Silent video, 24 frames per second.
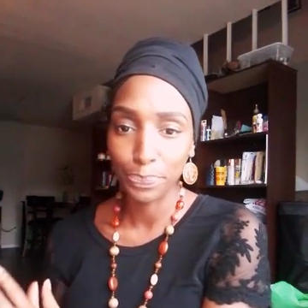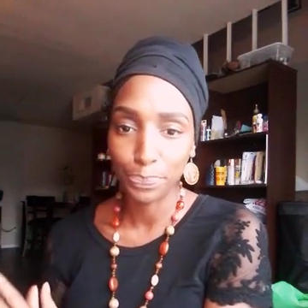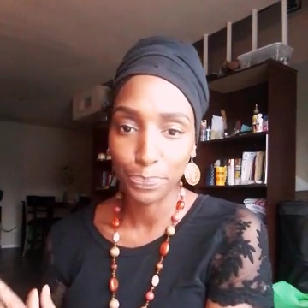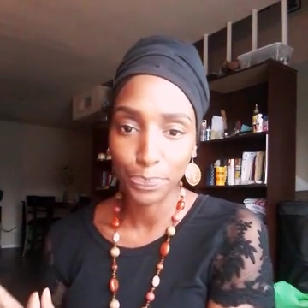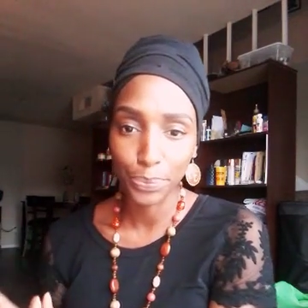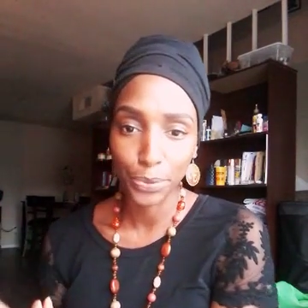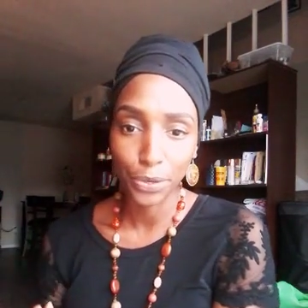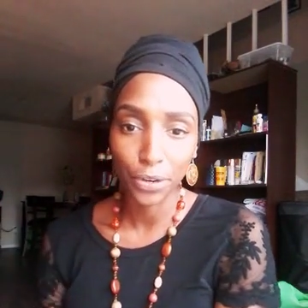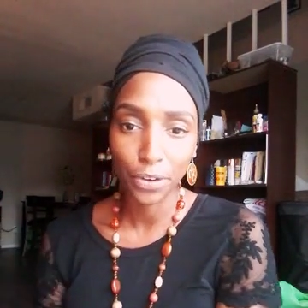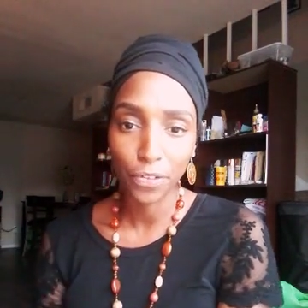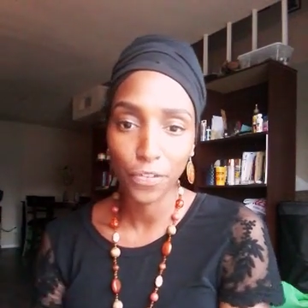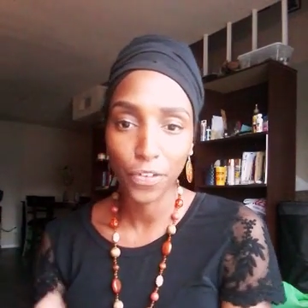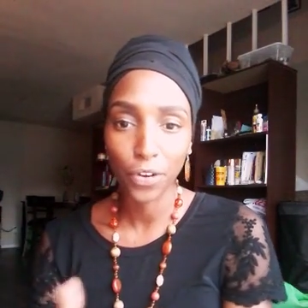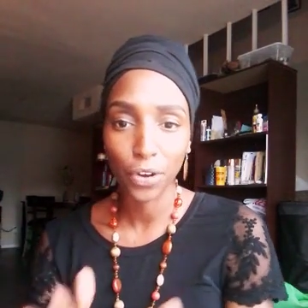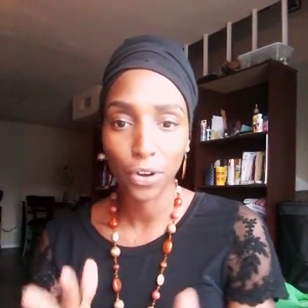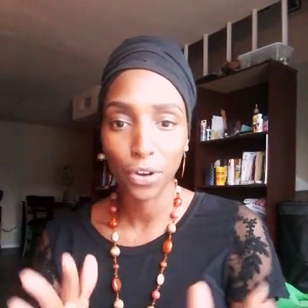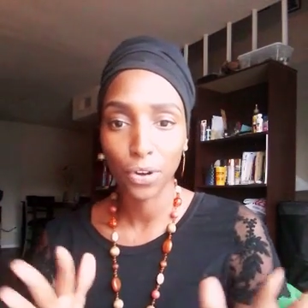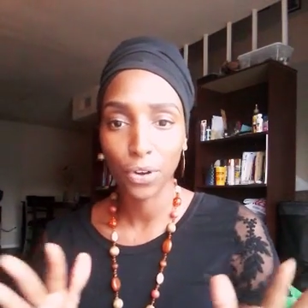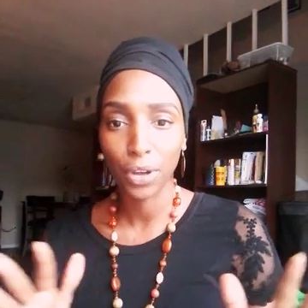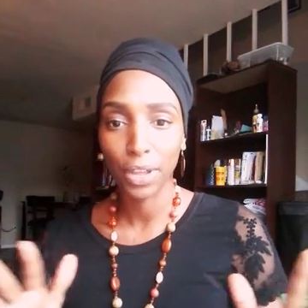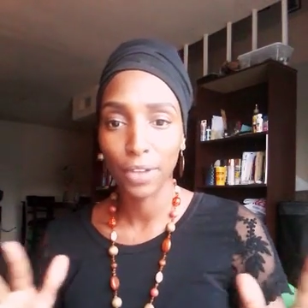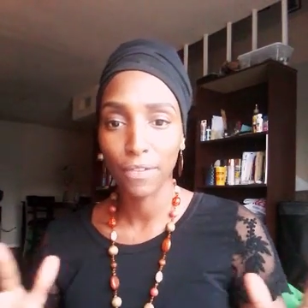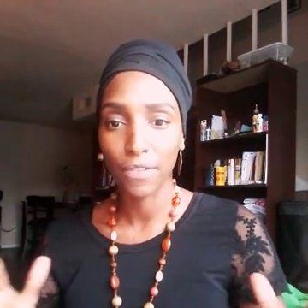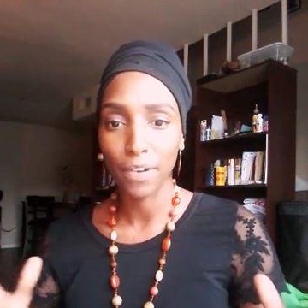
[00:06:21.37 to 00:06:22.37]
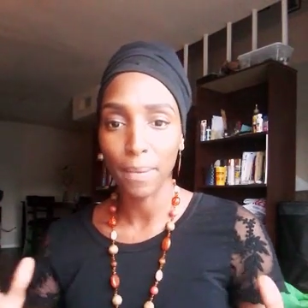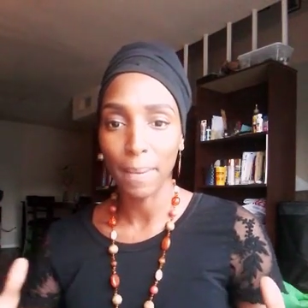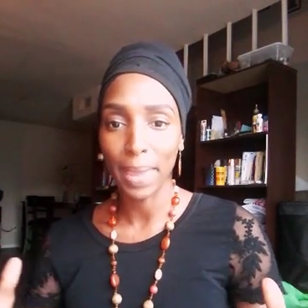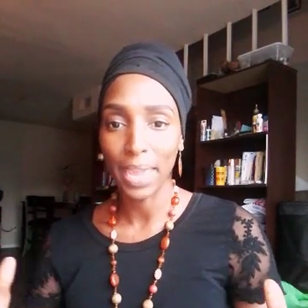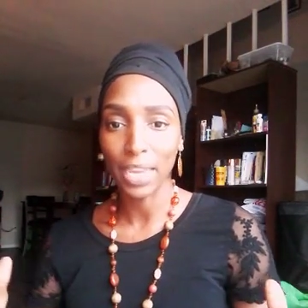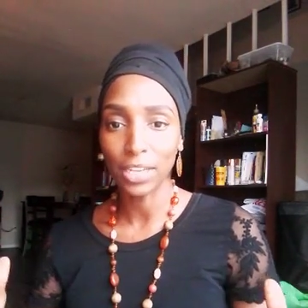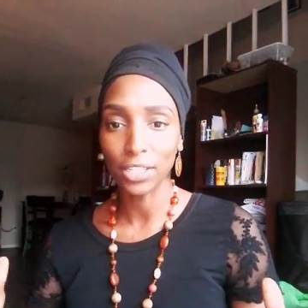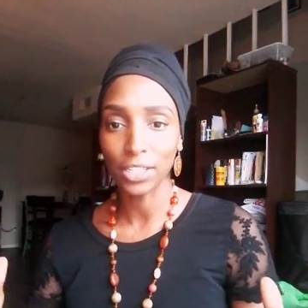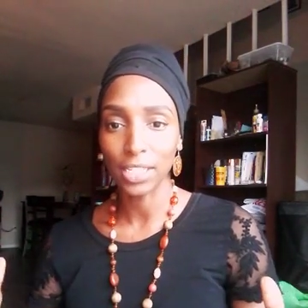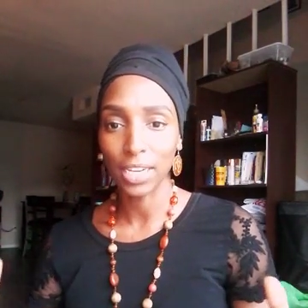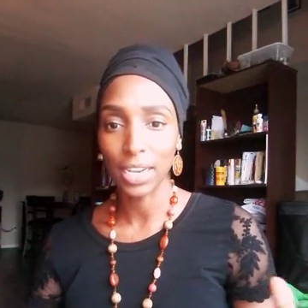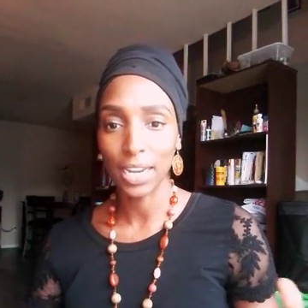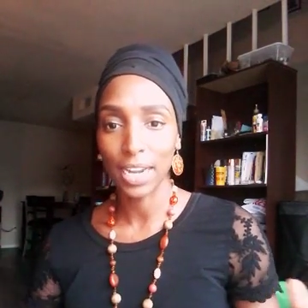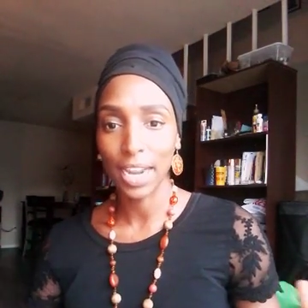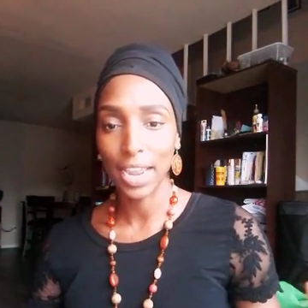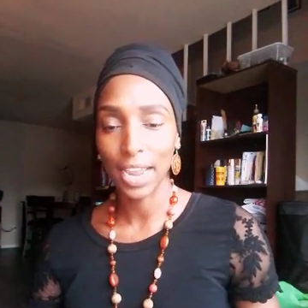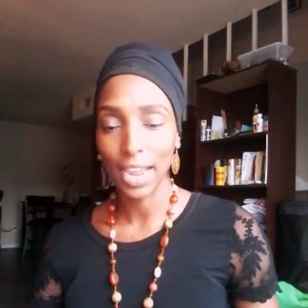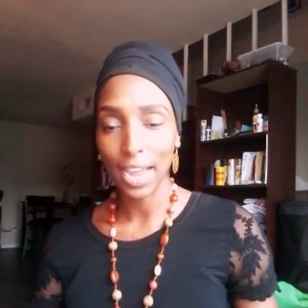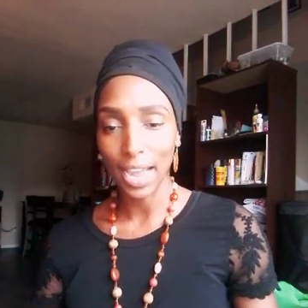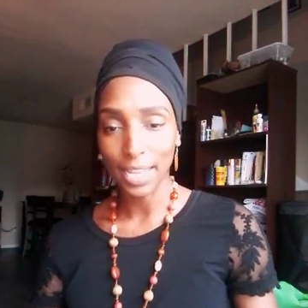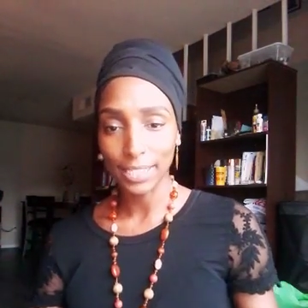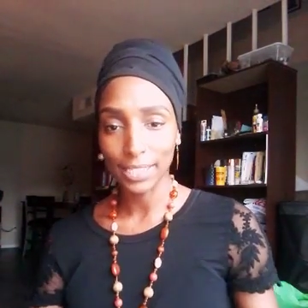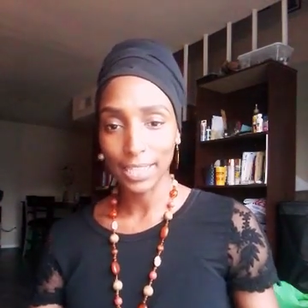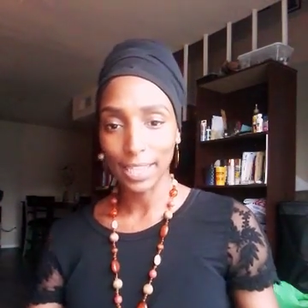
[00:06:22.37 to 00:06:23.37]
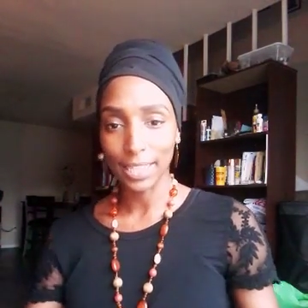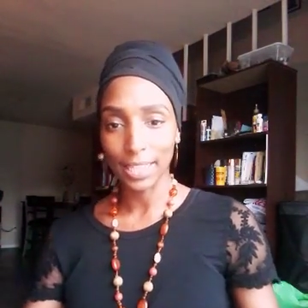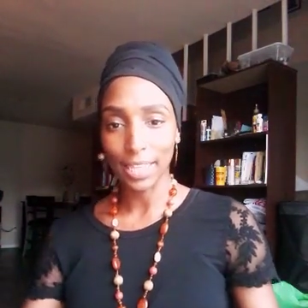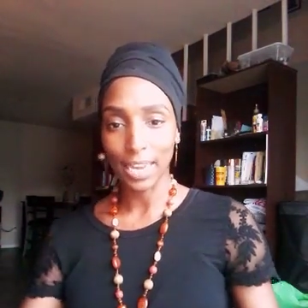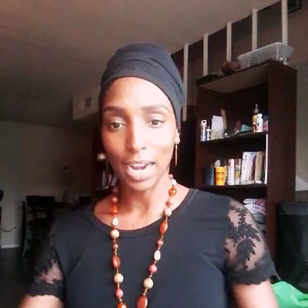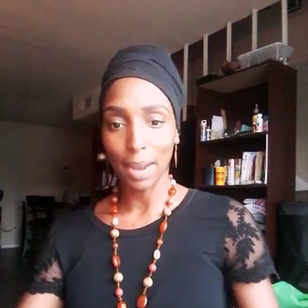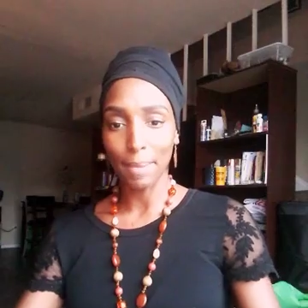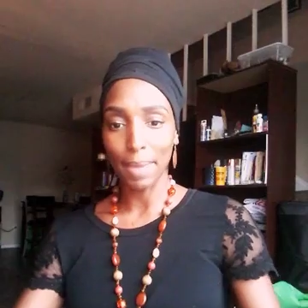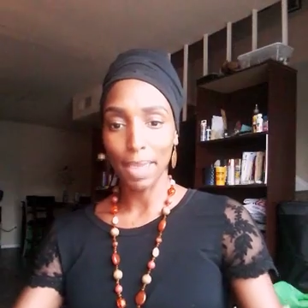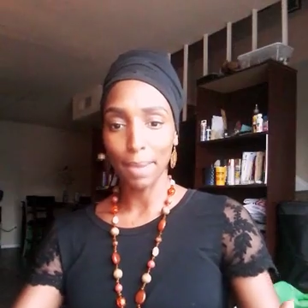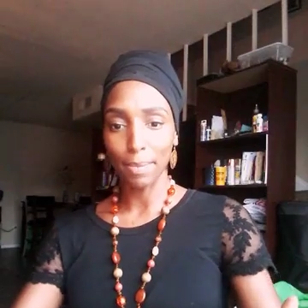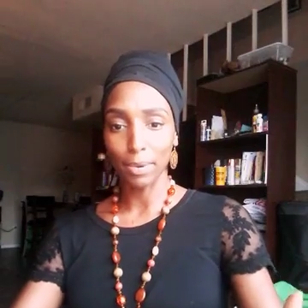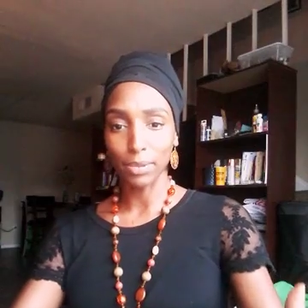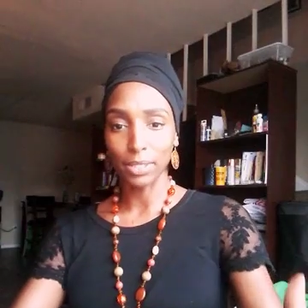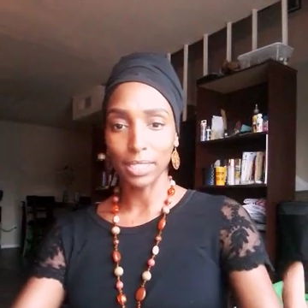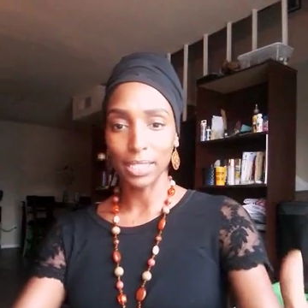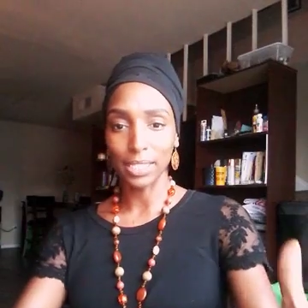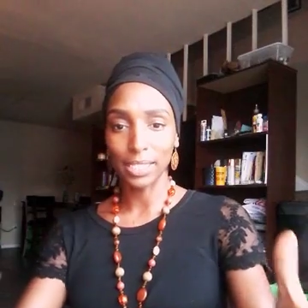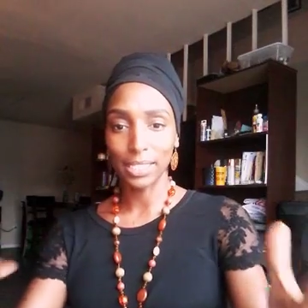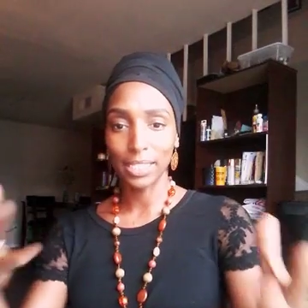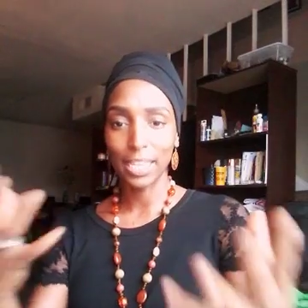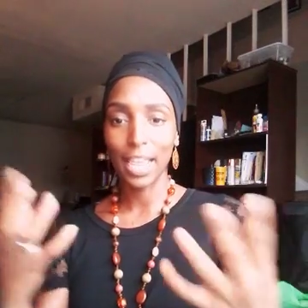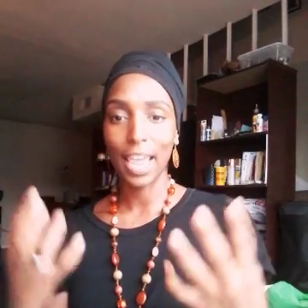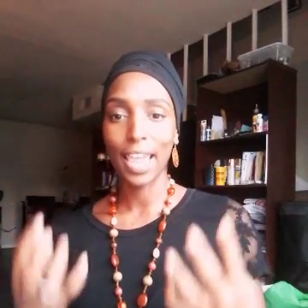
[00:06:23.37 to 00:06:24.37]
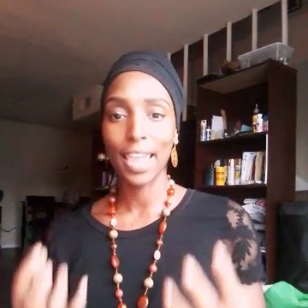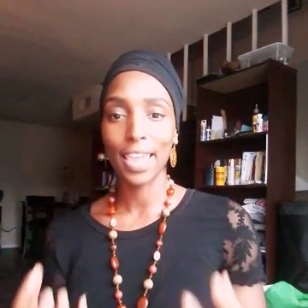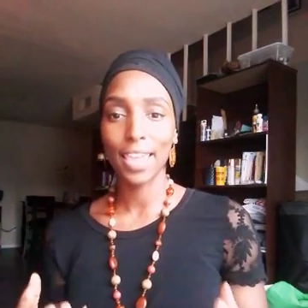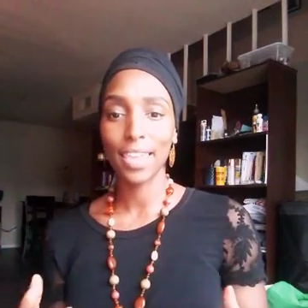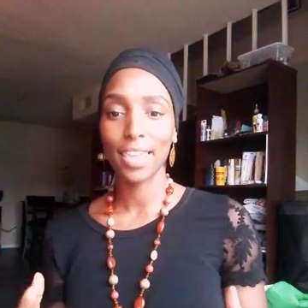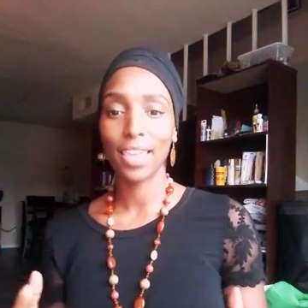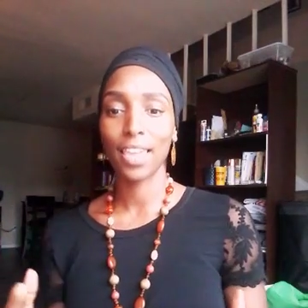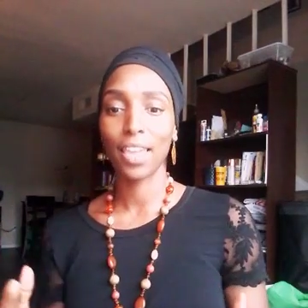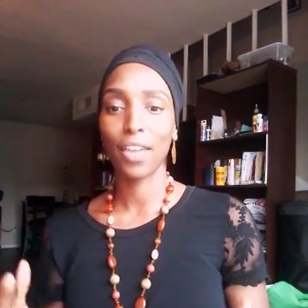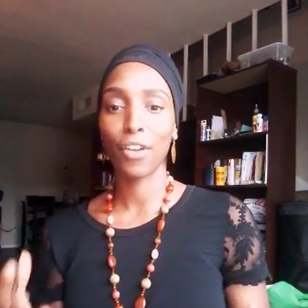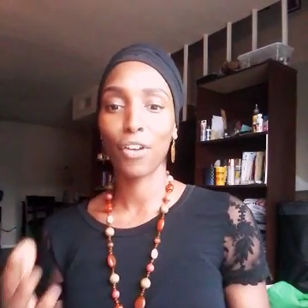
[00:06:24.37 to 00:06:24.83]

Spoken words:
beautiful information and content that I'm able to take,